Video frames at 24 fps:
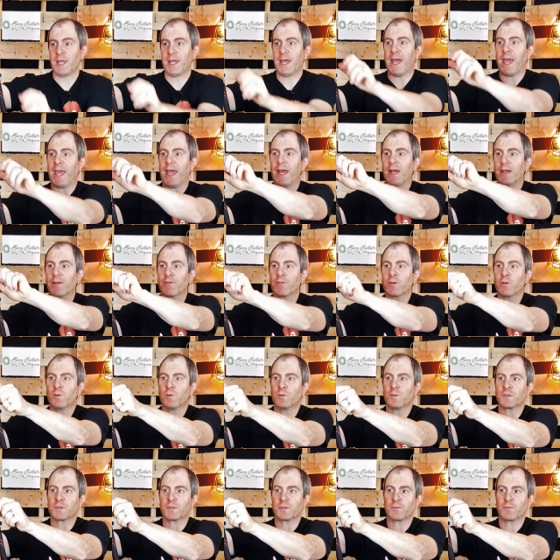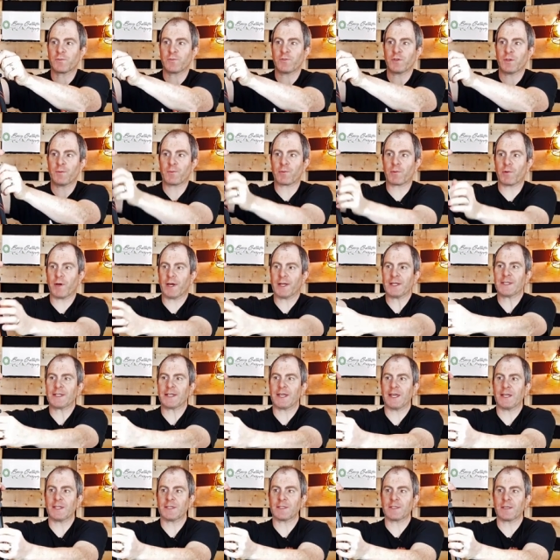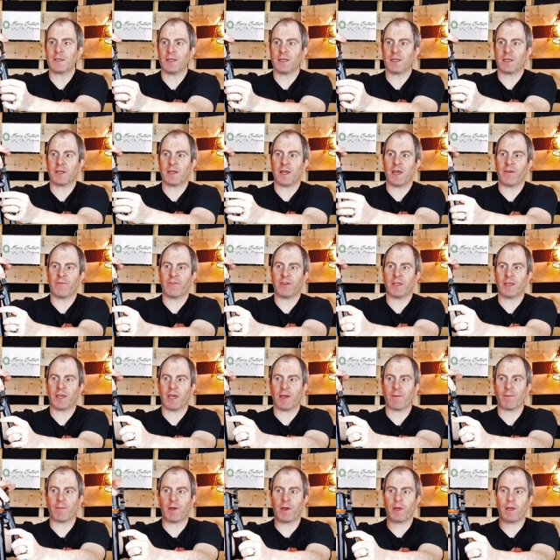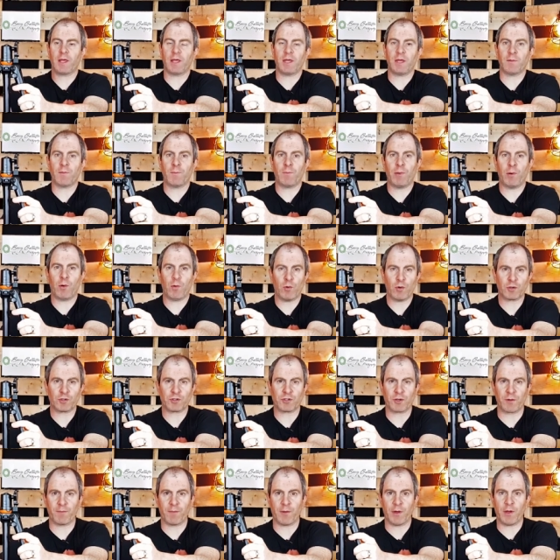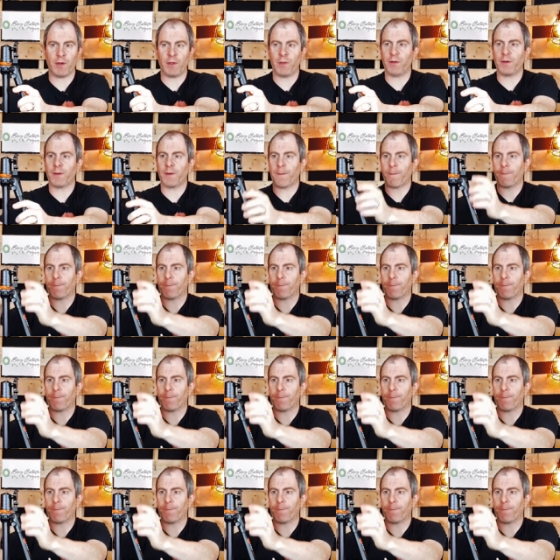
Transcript: And of course, it'll flip right down so you can have your camera in portrait mode.